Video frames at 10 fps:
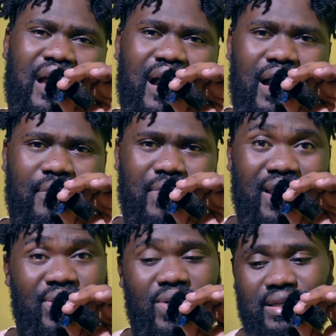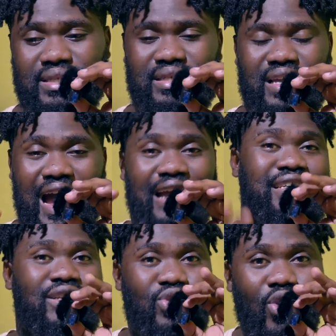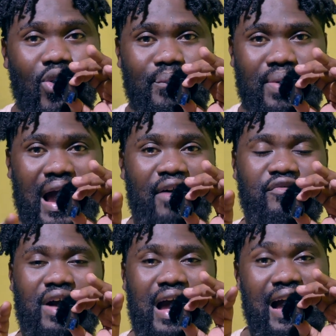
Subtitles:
Anyways, I just hope I've